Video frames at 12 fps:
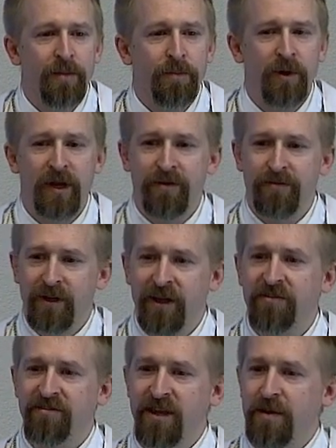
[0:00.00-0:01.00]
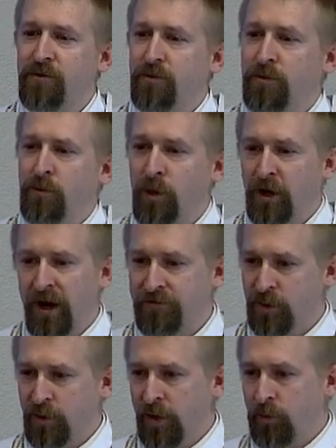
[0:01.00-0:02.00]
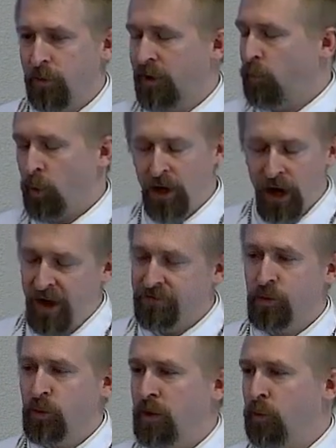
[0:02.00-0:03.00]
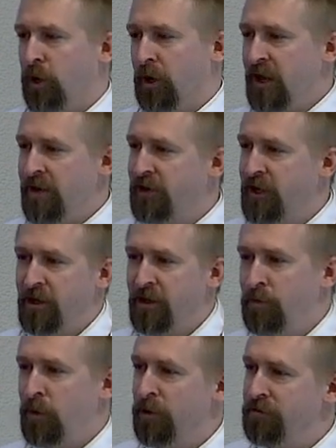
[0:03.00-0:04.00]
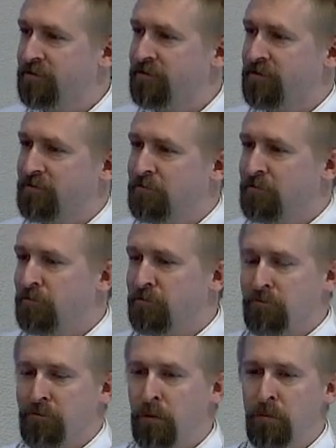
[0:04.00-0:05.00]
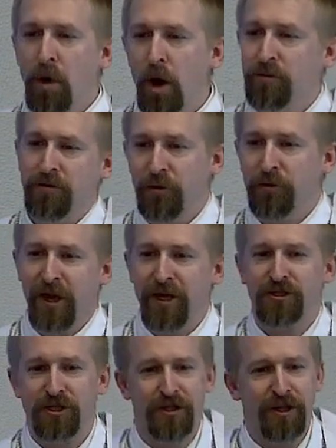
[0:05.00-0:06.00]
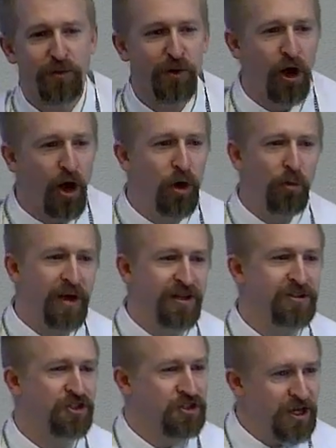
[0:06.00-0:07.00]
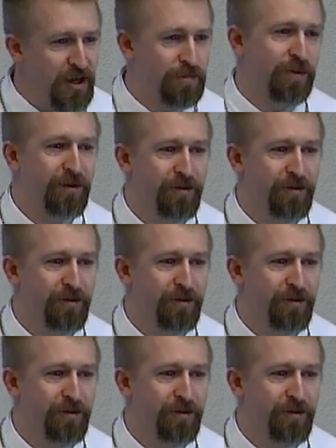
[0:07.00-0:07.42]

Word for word: But it seemed wherever we, wherever we were, even in the most remote location, there were always sheep.